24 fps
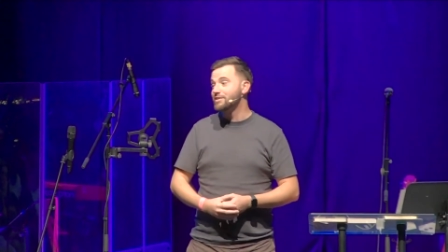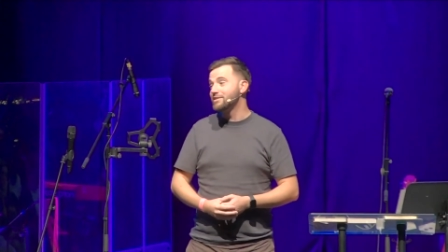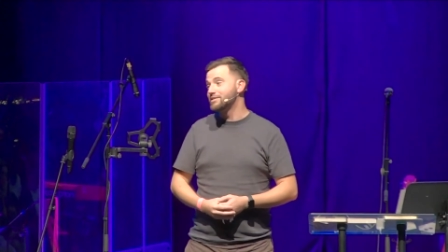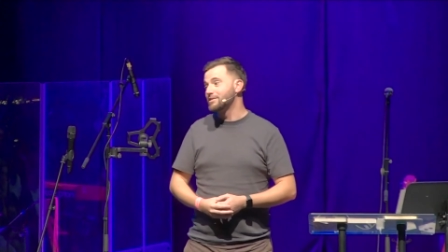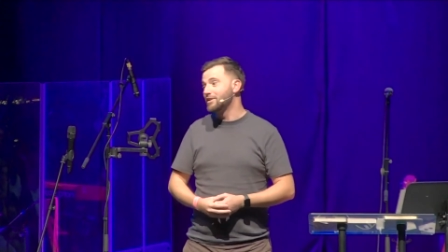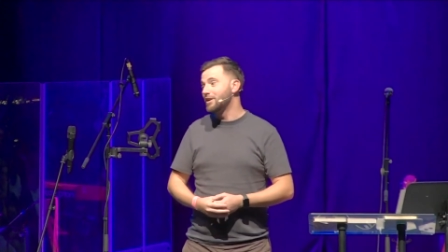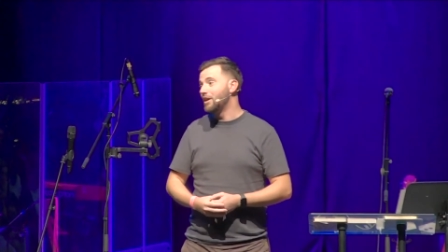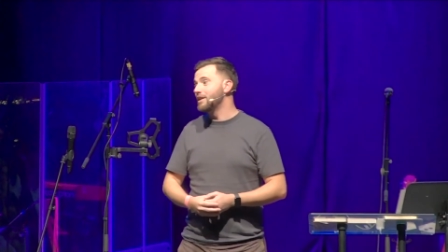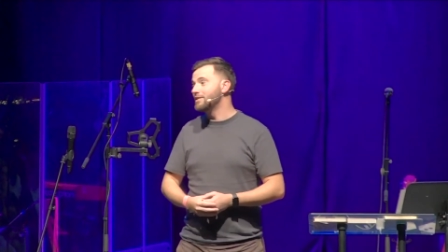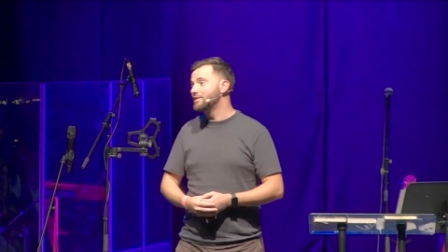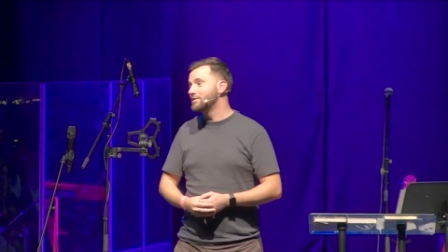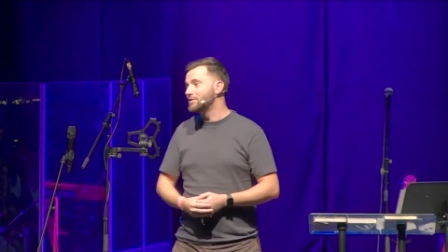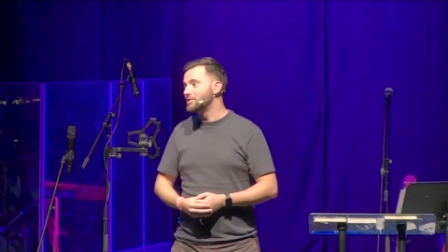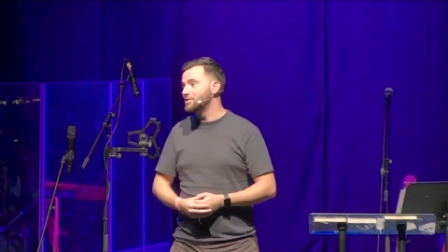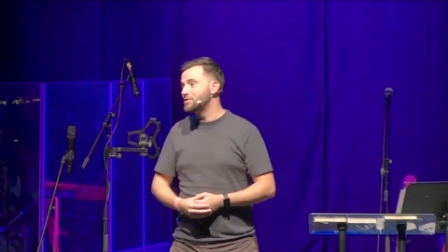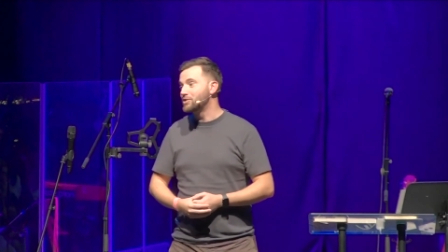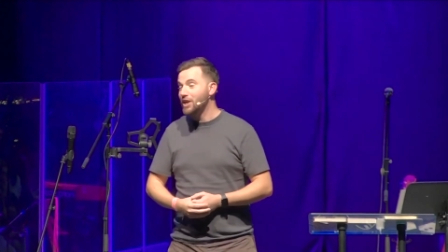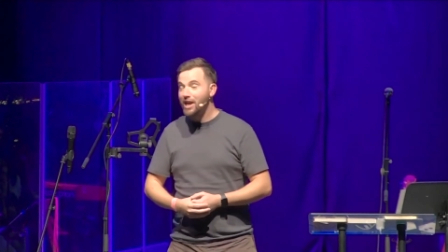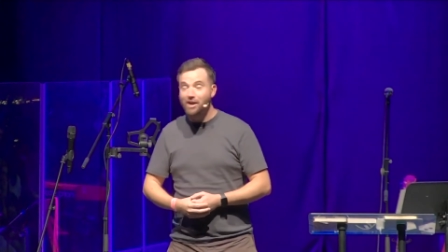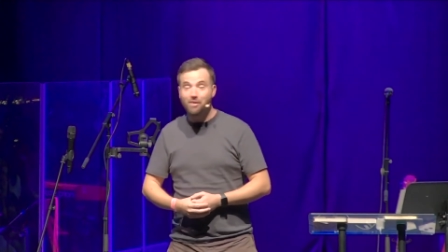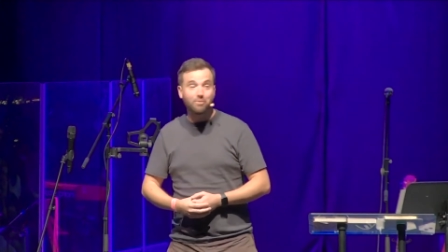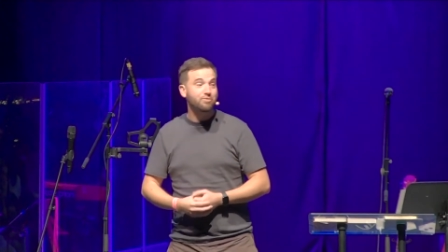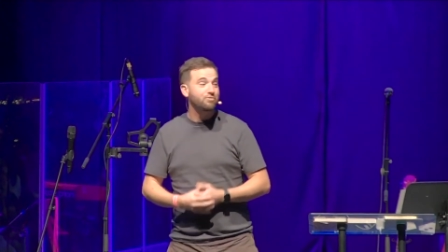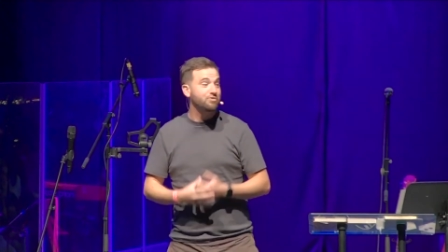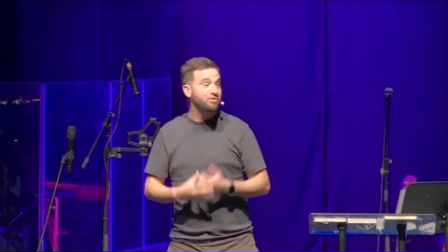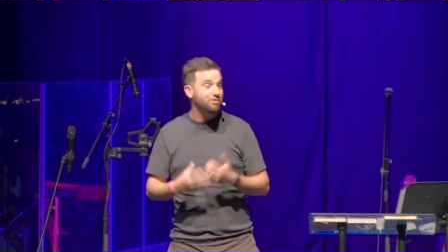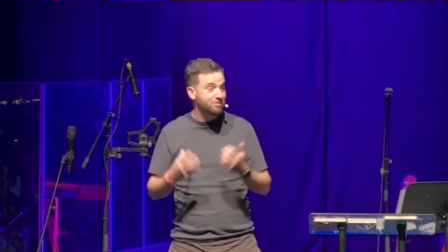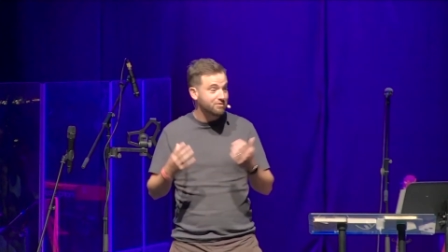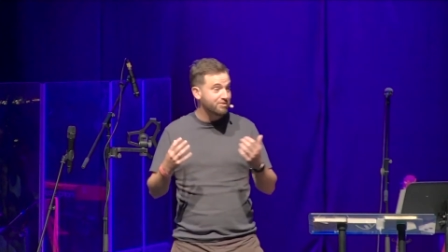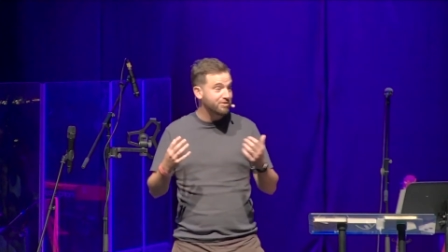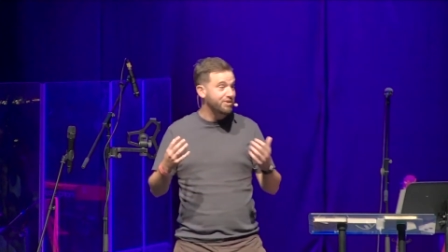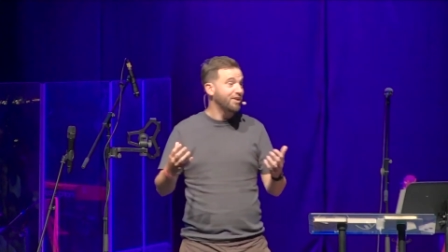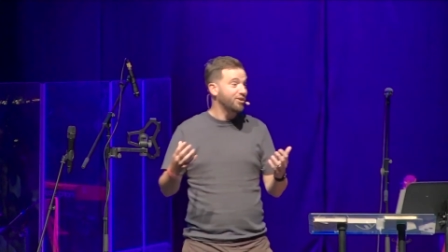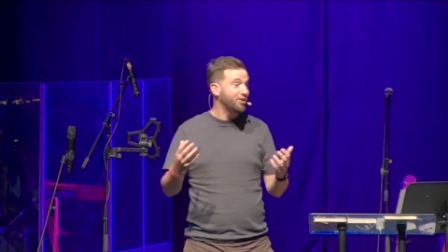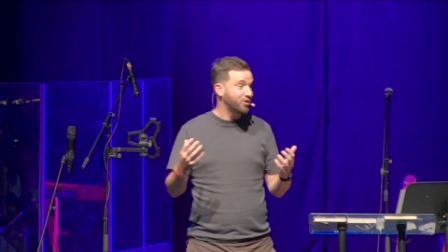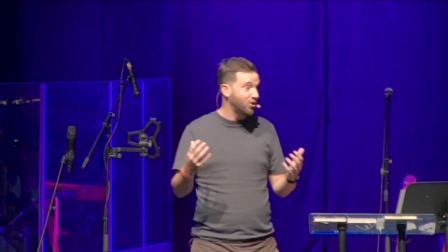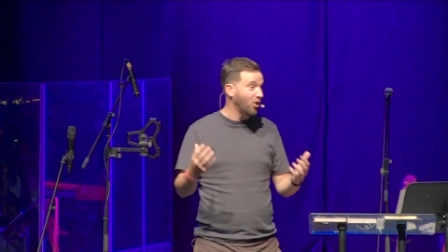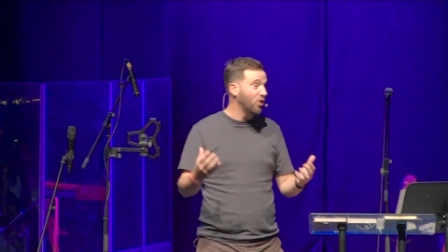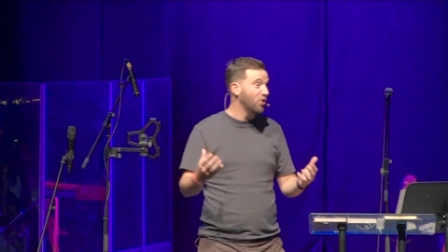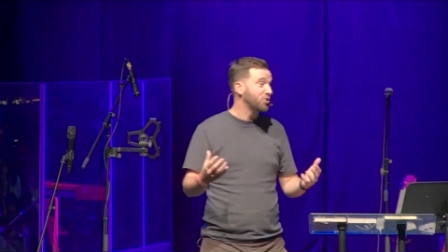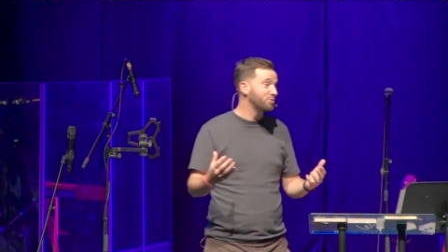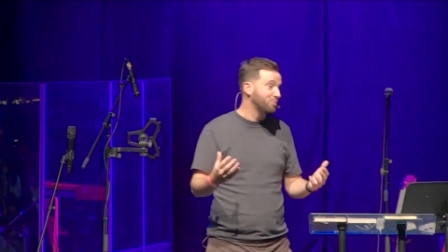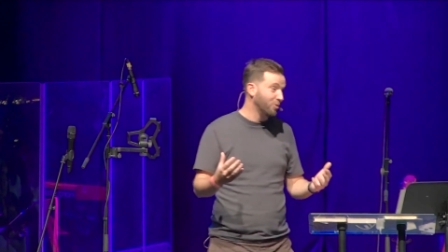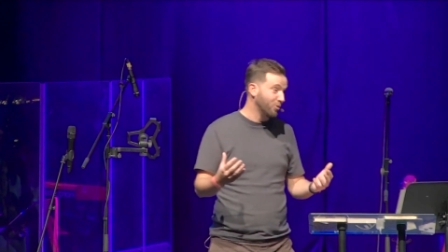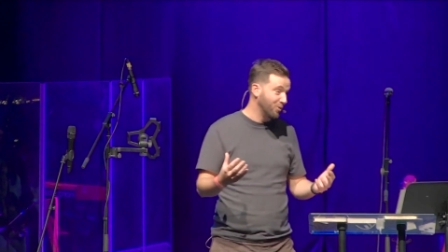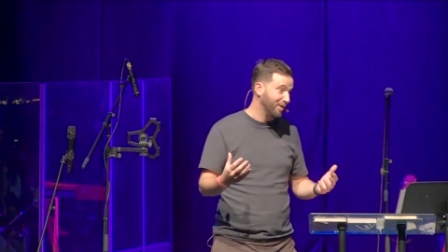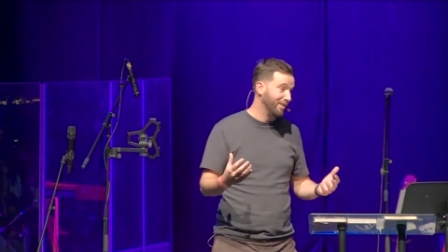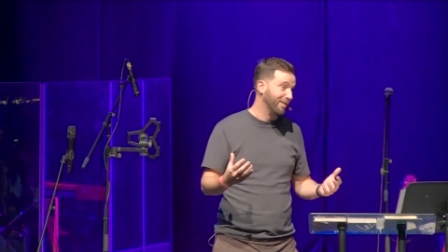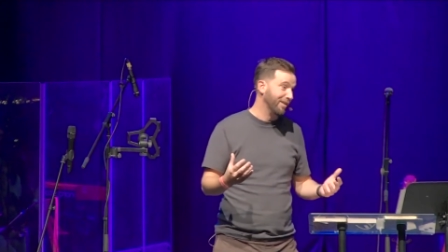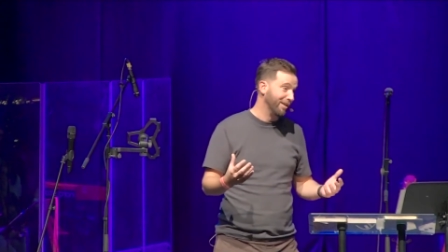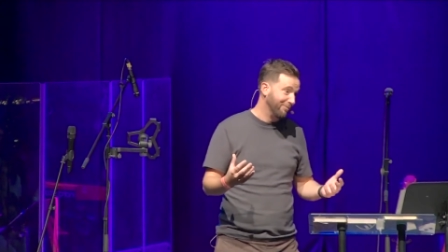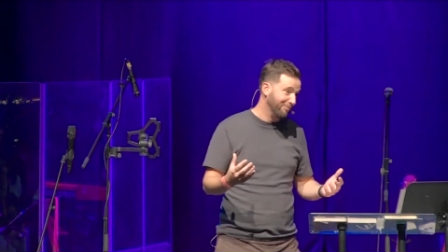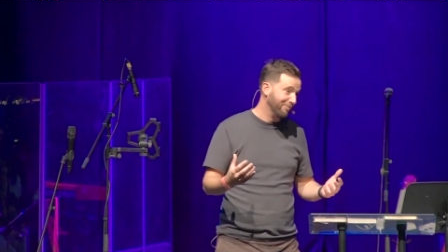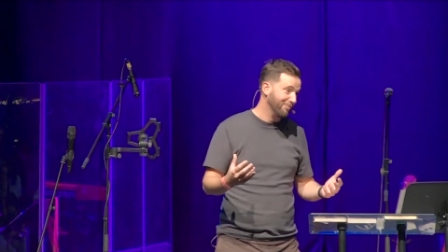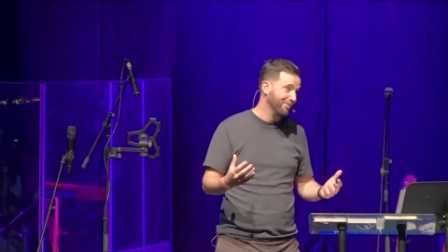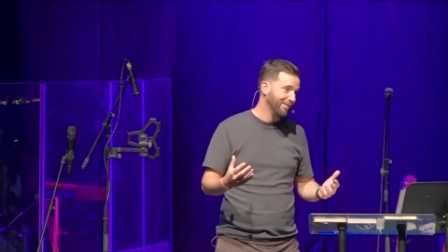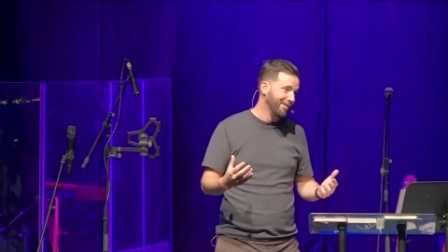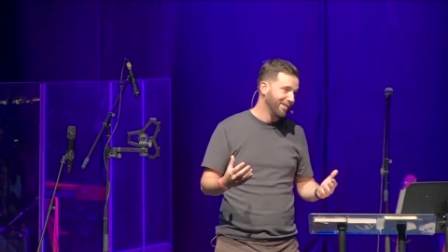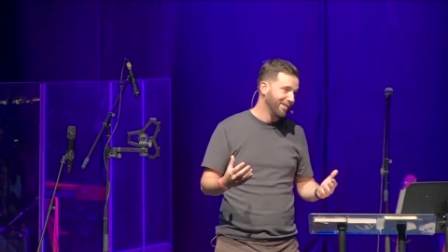started to share, share the gospel with him.